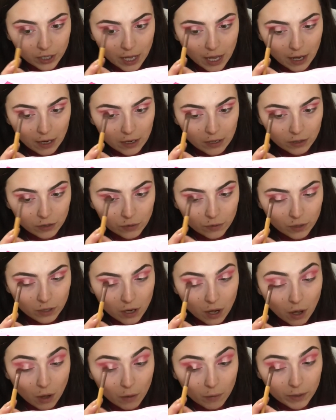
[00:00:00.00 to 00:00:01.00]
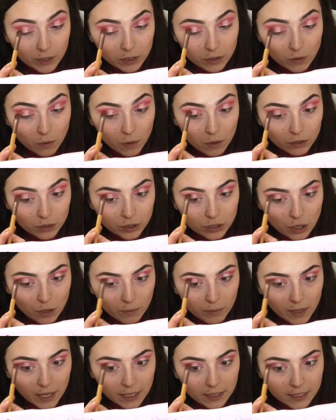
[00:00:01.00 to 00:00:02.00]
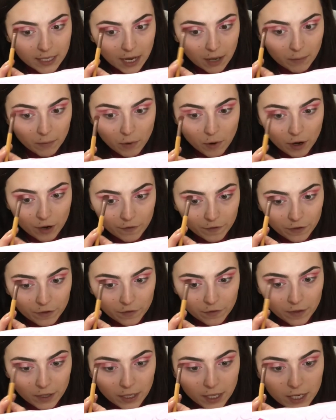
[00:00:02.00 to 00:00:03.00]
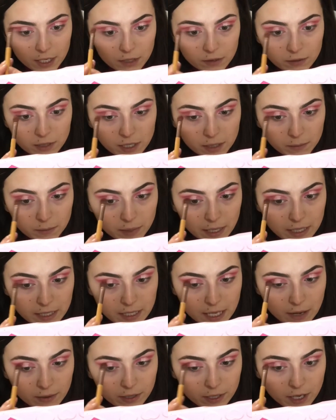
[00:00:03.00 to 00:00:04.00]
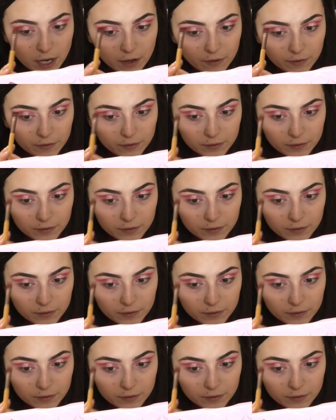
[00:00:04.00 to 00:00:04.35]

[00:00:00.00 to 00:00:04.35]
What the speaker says: and you can always also blend out more if you feel like you didn't blend out enough.